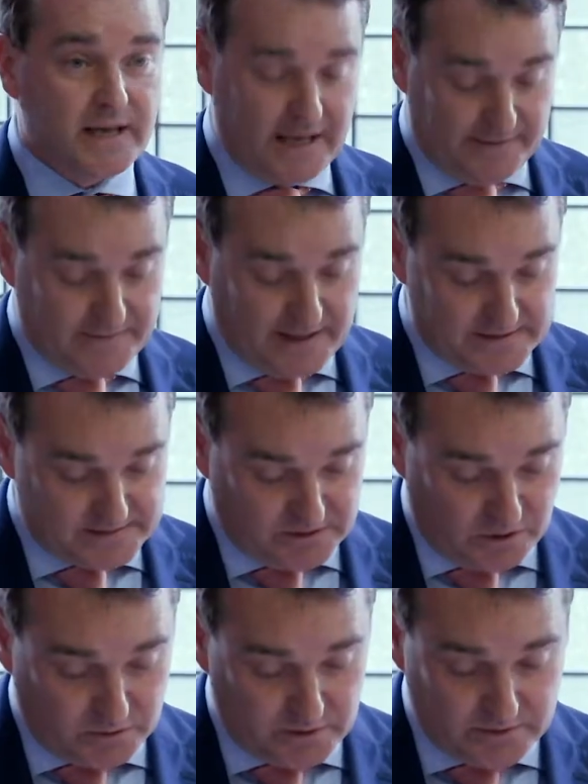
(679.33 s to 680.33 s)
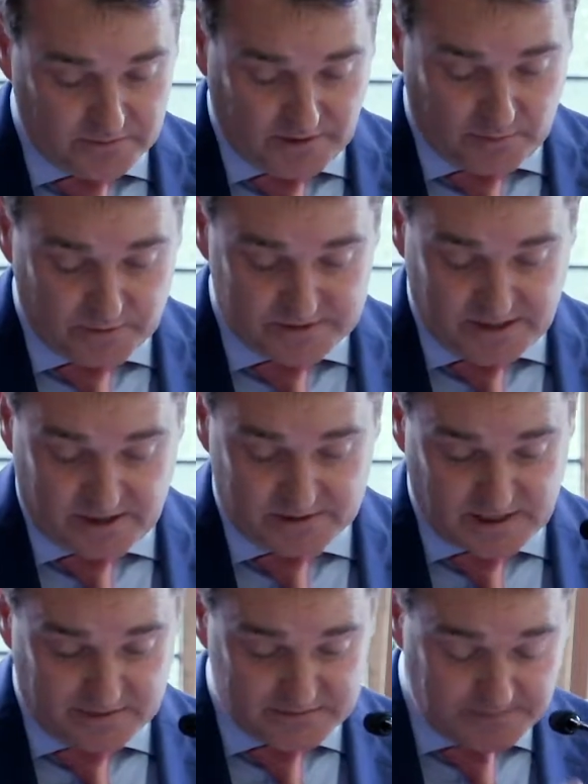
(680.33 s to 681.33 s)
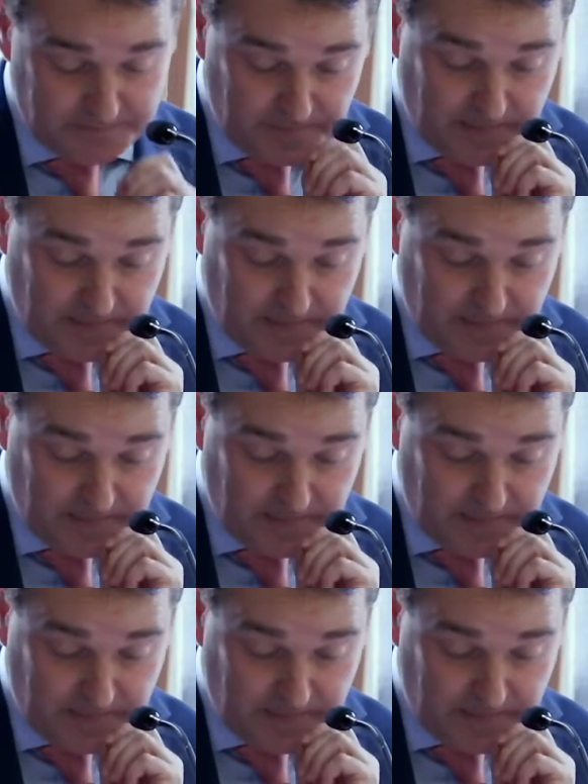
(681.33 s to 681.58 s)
And that is the goal that we set ourselves.